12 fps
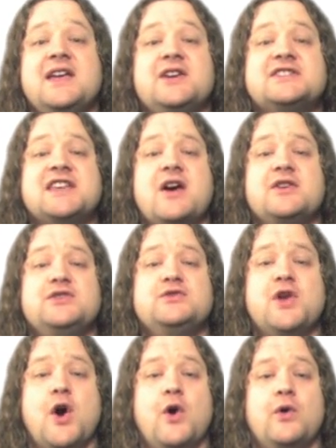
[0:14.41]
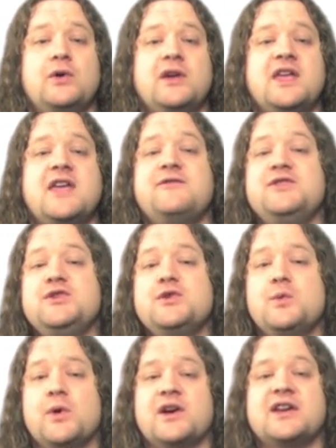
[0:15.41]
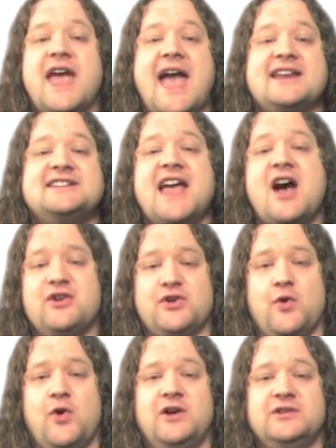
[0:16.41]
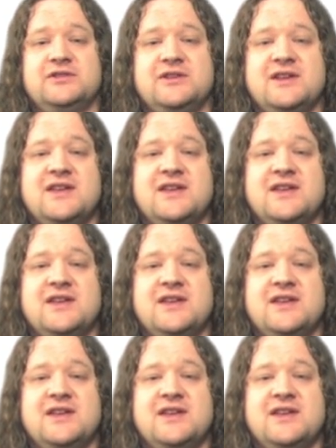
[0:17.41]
Here's how you know if you work at a talent hole.